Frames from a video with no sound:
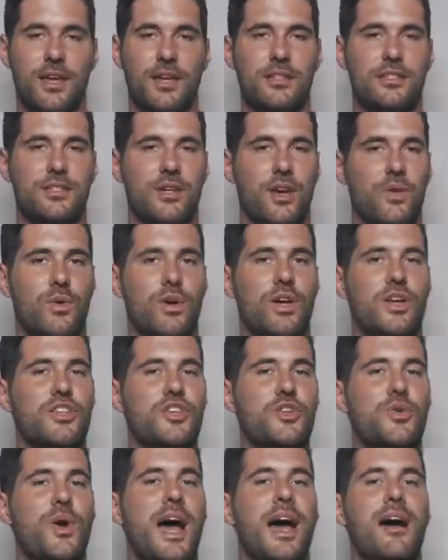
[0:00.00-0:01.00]
So
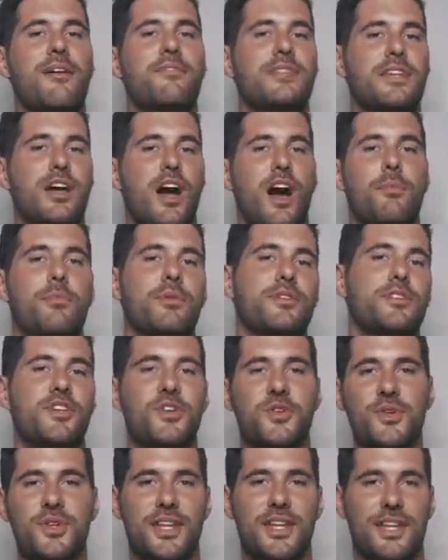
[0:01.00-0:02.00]
you have the
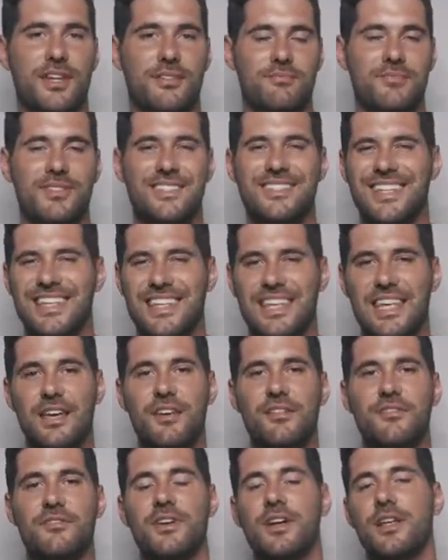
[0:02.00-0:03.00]
opportunity to
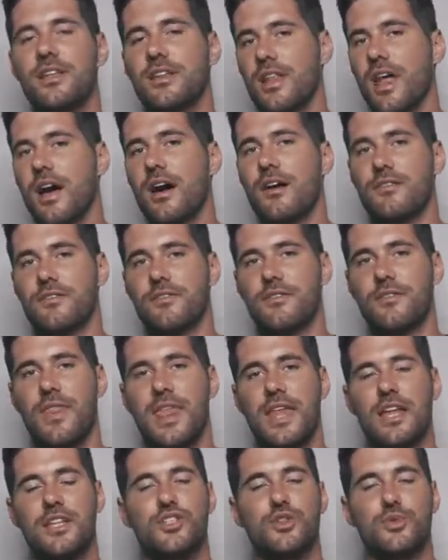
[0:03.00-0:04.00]
give love
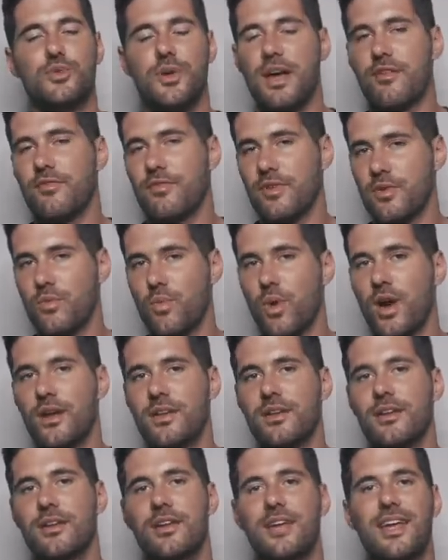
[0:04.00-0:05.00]
to
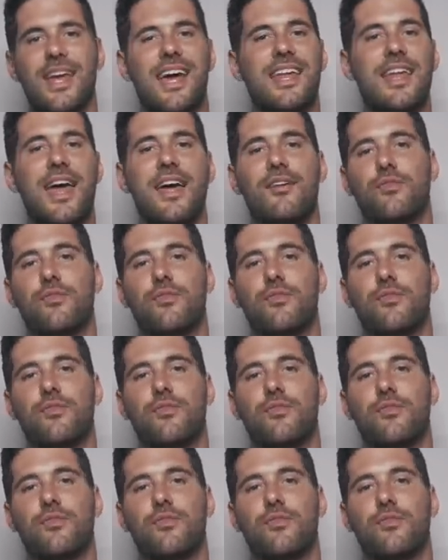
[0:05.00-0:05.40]
everyone and